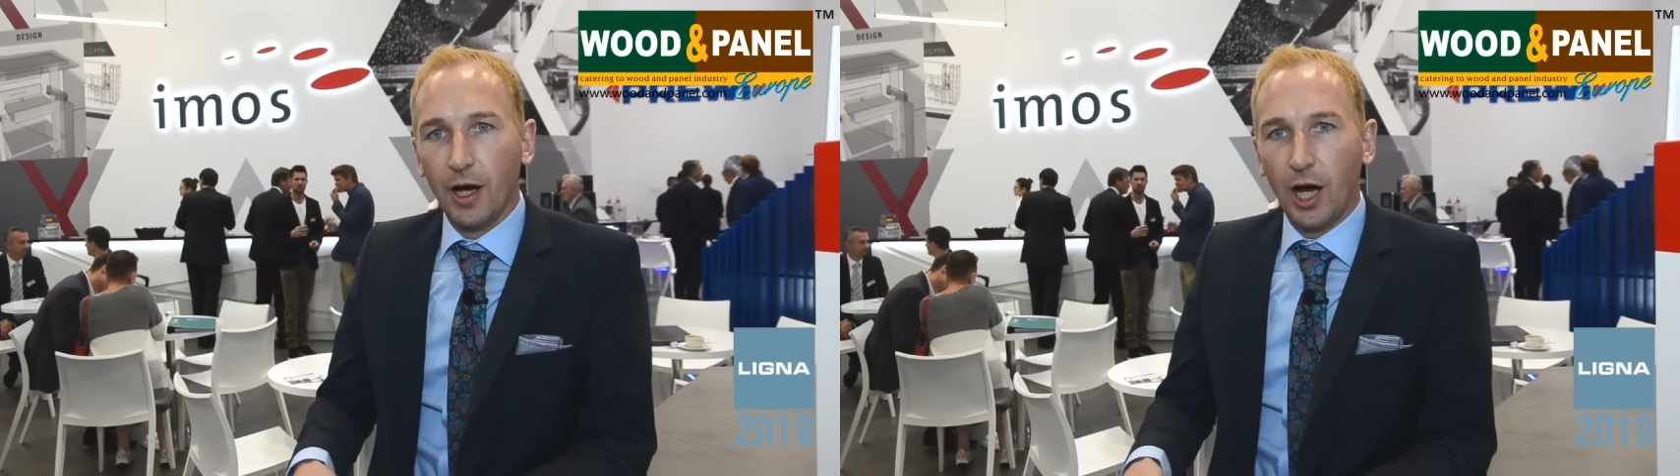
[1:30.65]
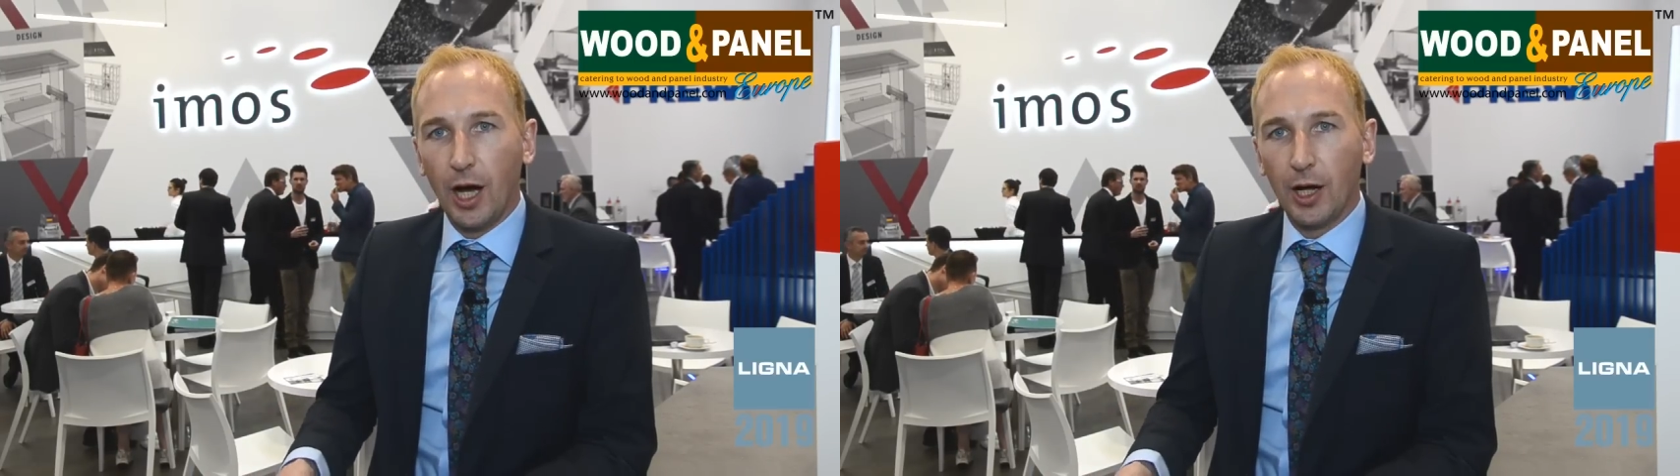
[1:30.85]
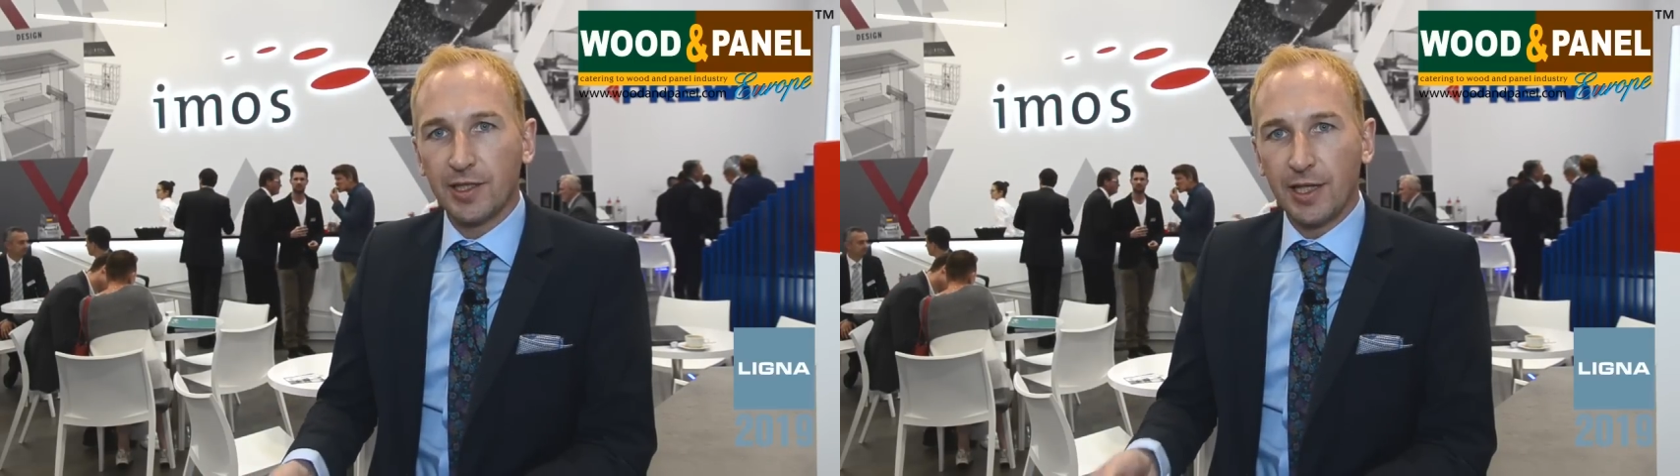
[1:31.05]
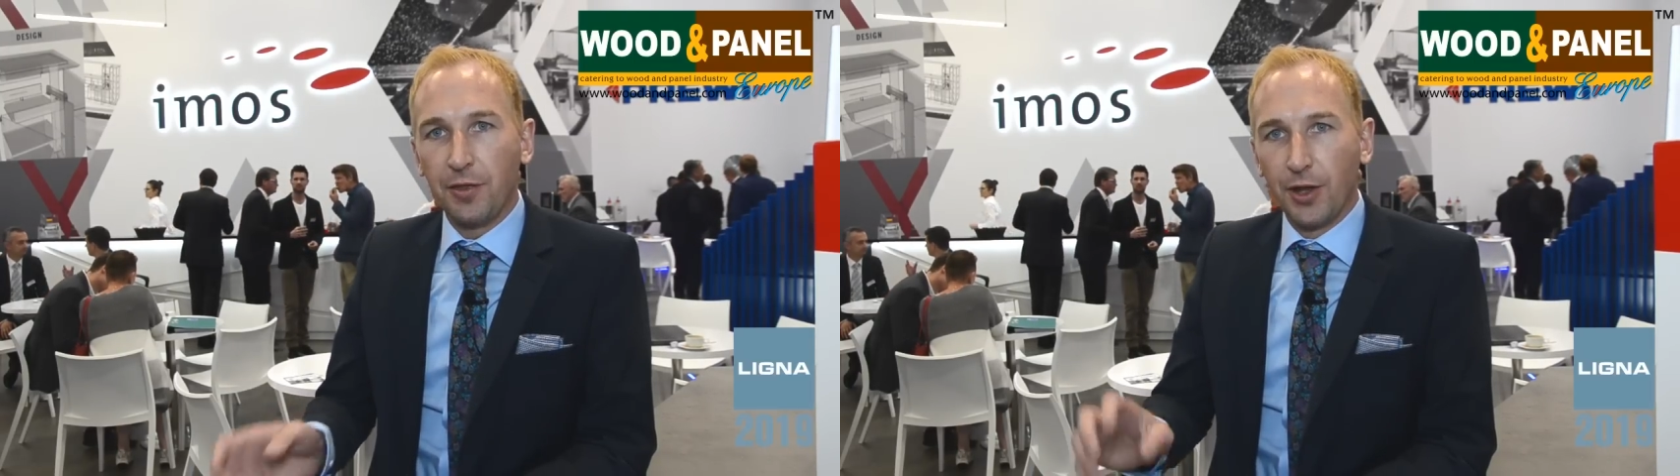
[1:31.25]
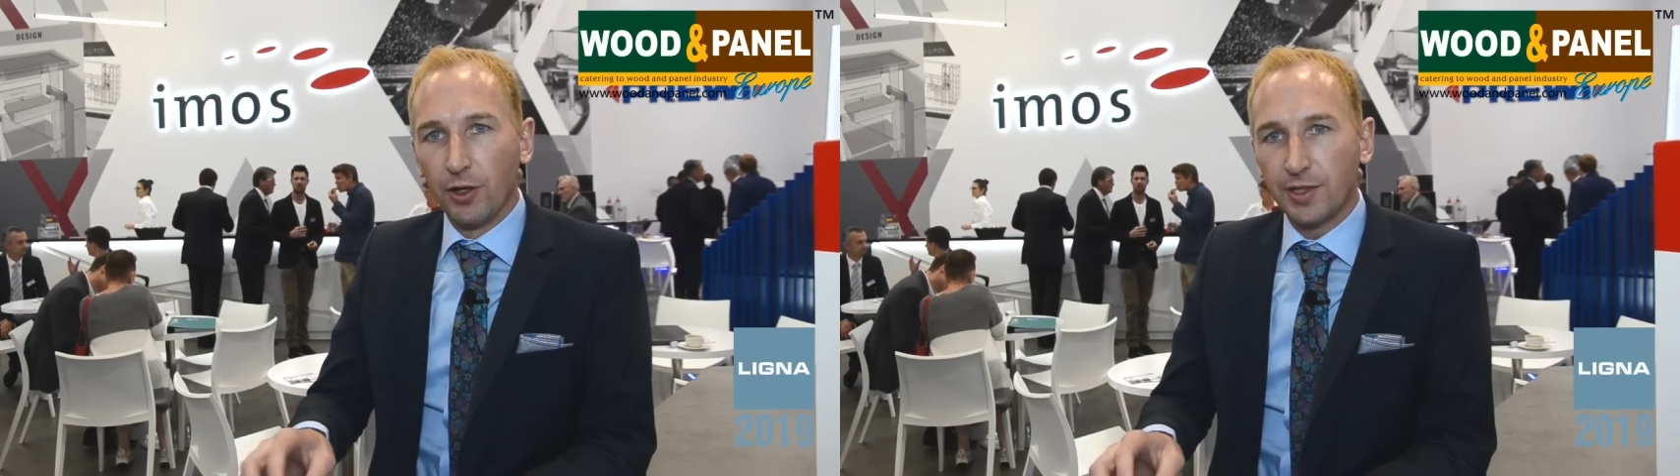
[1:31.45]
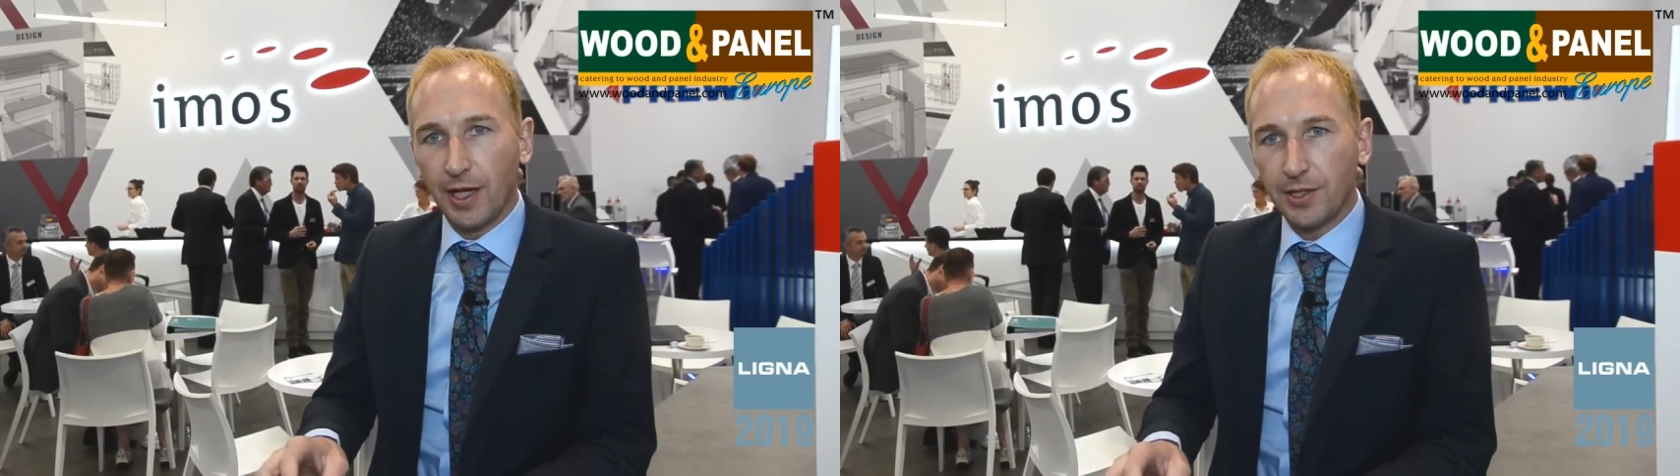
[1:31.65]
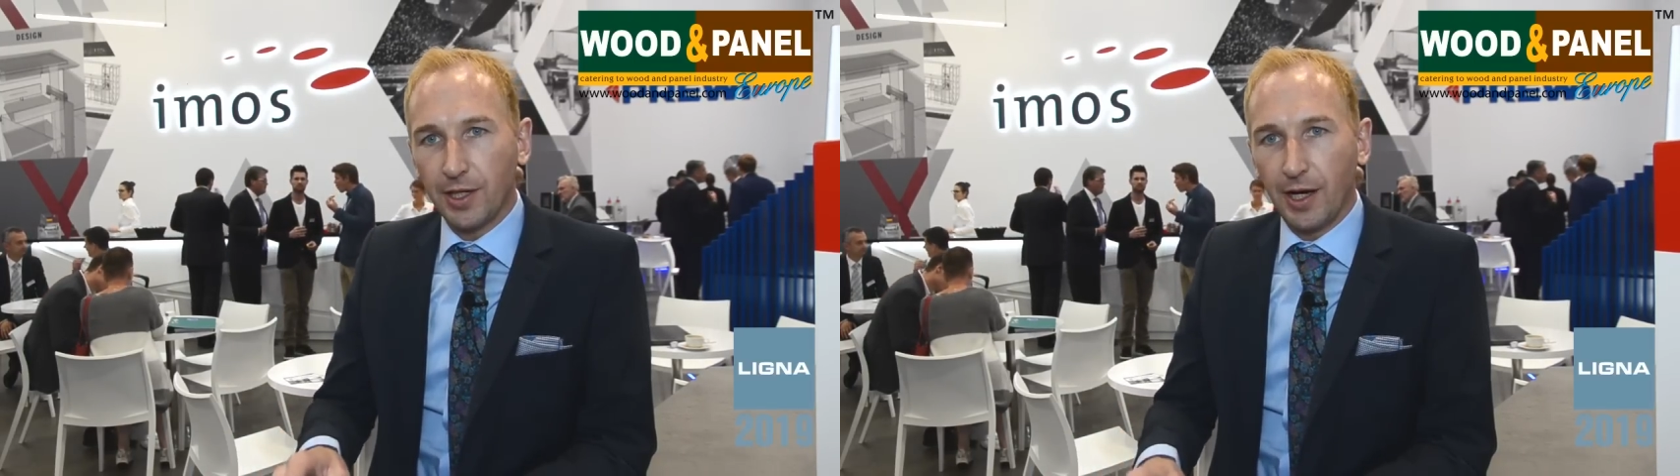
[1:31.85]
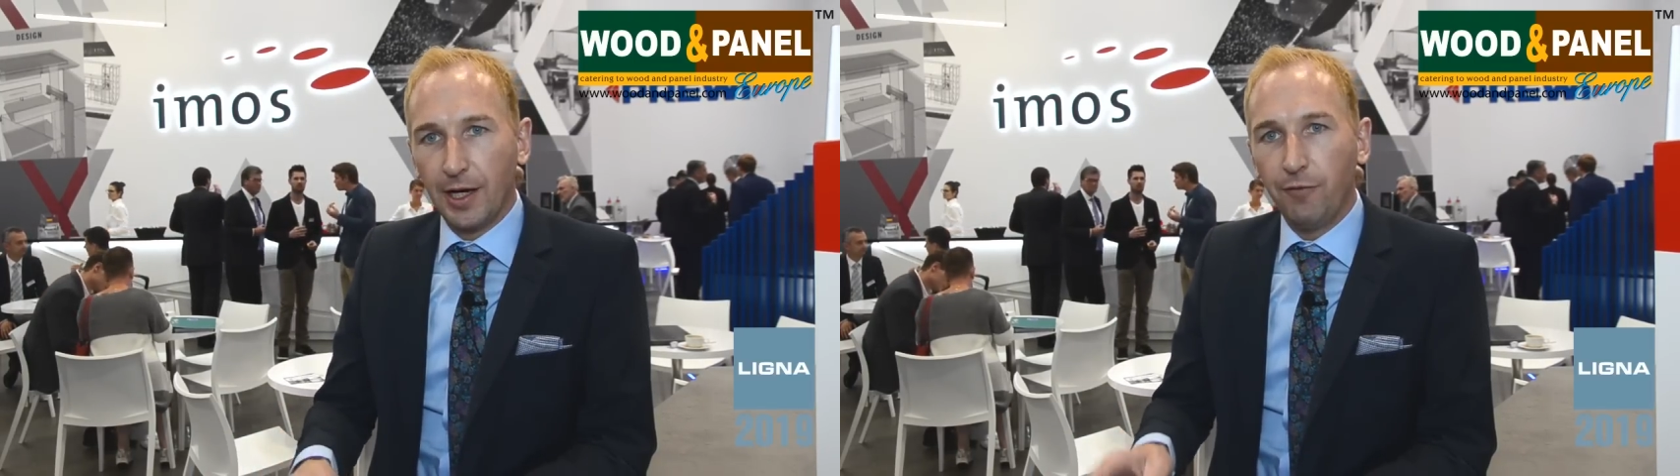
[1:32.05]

uh, send those data